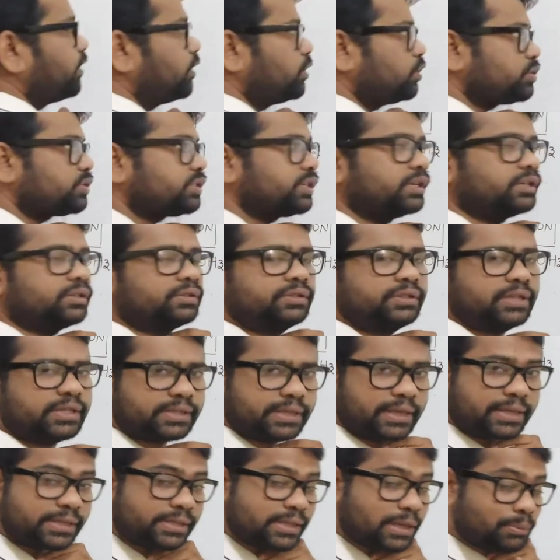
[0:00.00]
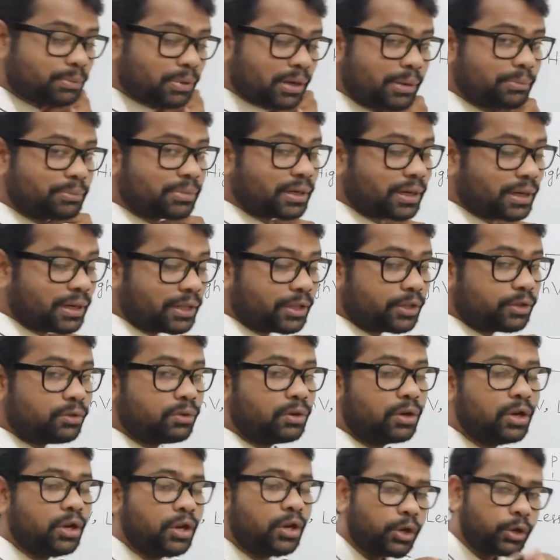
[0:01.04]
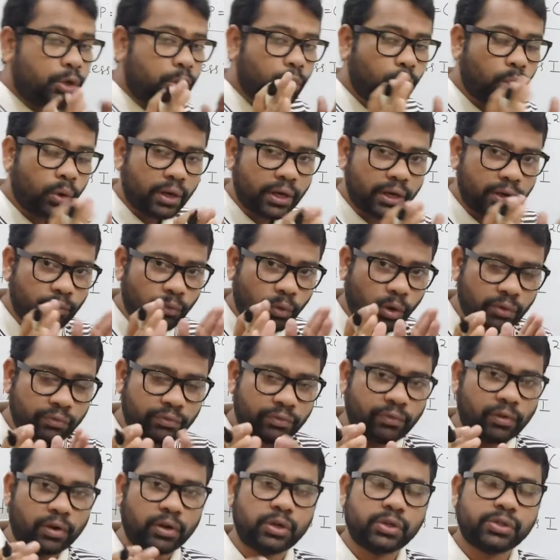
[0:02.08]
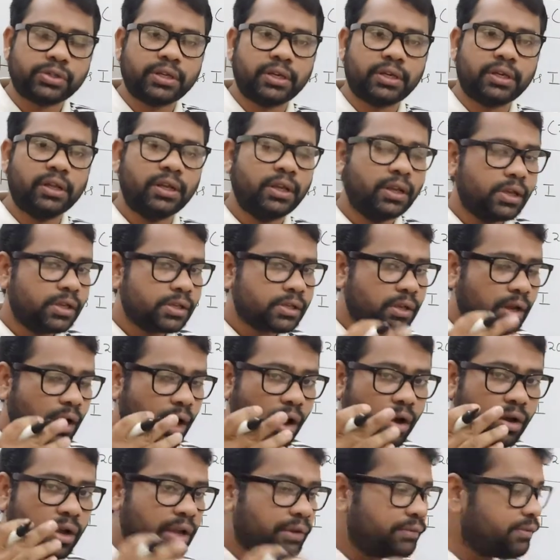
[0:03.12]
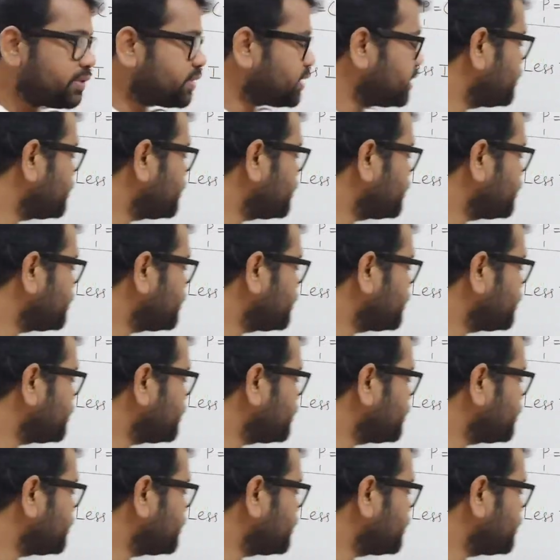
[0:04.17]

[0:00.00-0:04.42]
we want to send. Just example, I am telling you, 200 watt we want to send. So how can we